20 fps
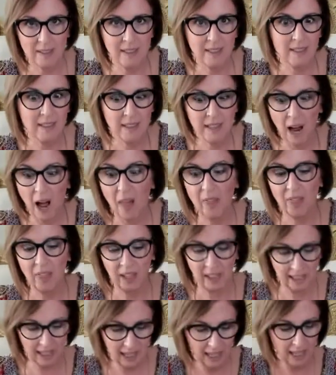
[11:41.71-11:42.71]
It's not
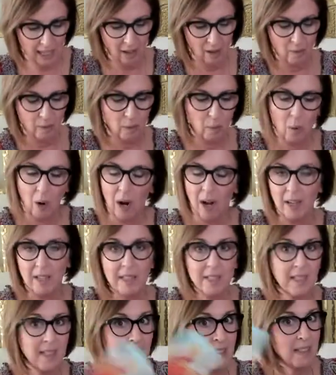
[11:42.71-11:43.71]
the King of
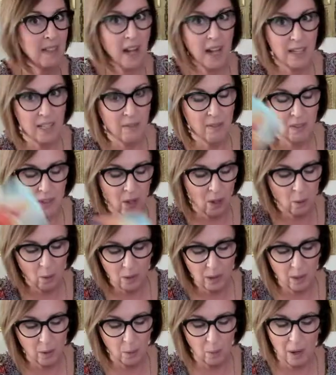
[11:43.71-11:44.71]
Wands. It's not even the
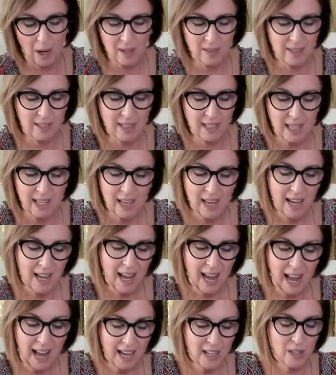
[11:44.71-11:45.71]
Queen of Wands. The
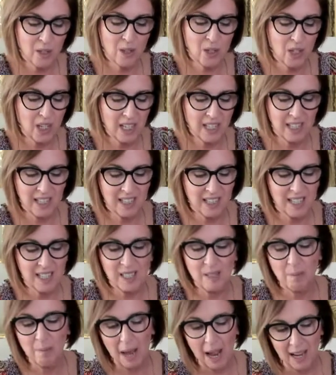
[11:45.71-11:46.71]
energy that
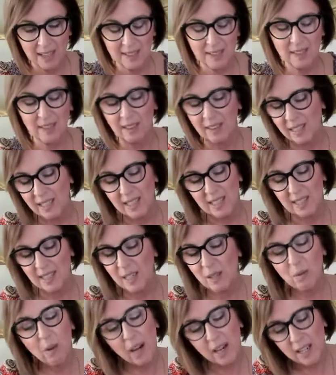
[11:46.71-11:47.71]
this masculine is
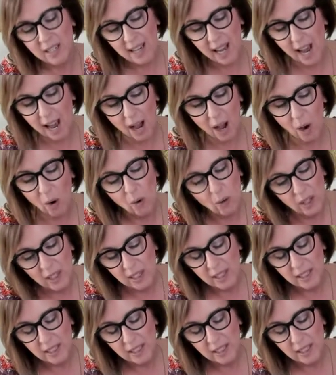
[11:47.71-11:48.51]
in right now